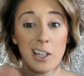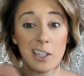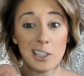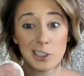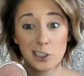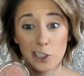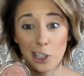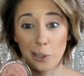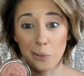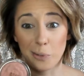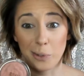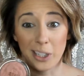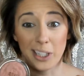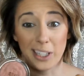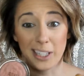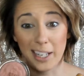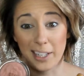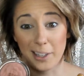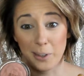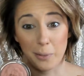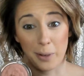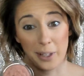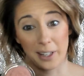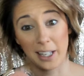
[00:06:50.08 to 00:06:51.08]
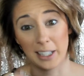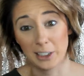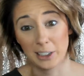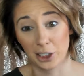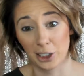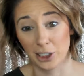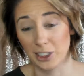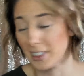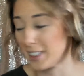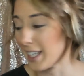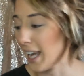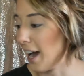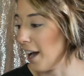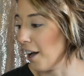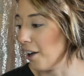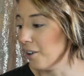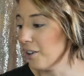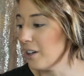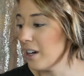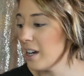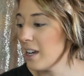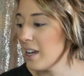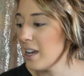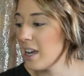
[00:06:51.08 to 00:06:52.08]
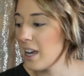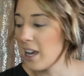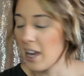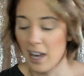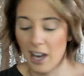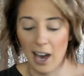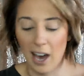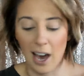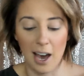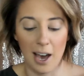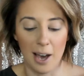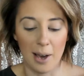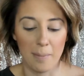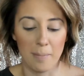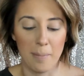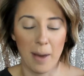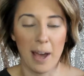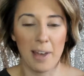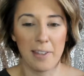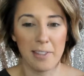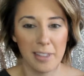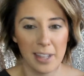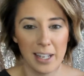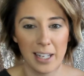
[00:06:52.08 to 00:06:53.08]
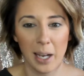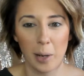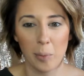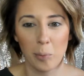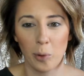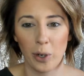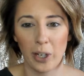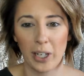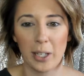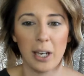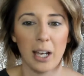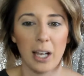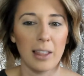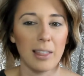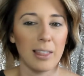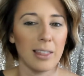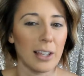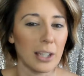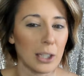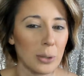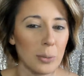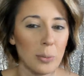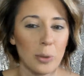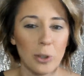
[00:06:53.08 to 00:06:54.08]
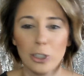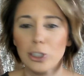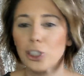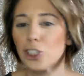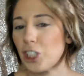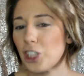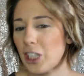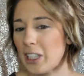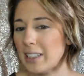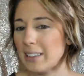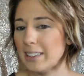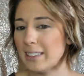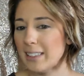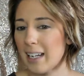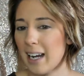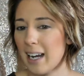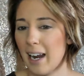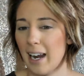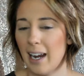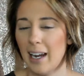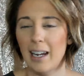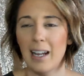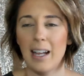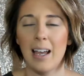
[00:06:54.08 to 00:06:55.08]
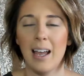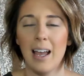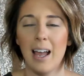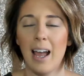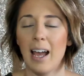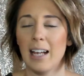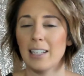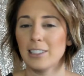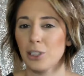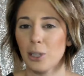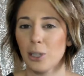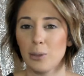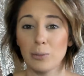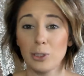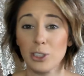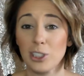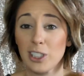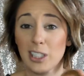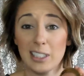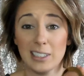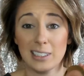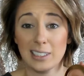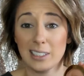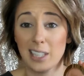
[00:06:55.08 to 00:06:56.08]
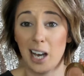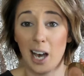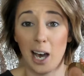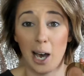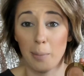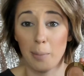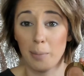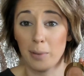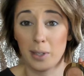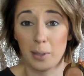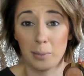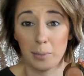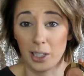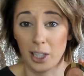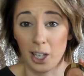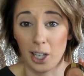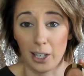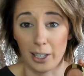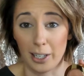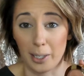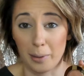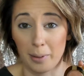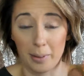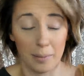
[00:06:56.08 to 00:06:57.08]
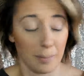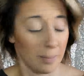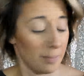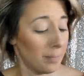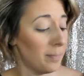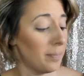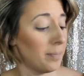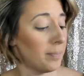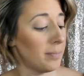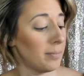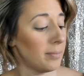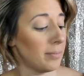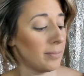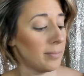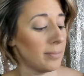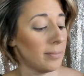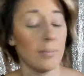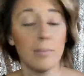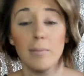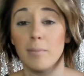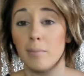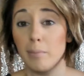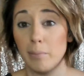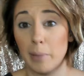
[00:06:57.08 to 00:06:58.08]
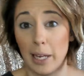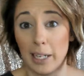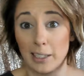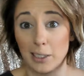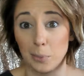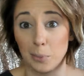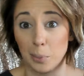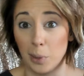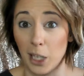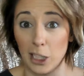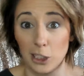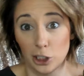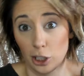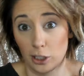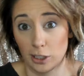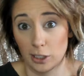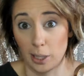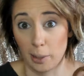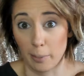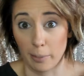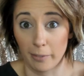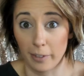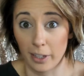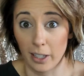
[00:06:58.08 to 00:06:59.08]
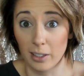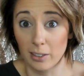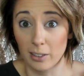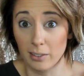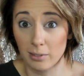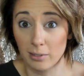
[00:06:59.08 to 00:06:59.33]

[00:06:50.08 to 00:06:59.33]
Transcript: So I really like the way that turns out. I think I'm wanting a little more sheen today, and so I'm just gonna top the Milani Baked Blush on top of it.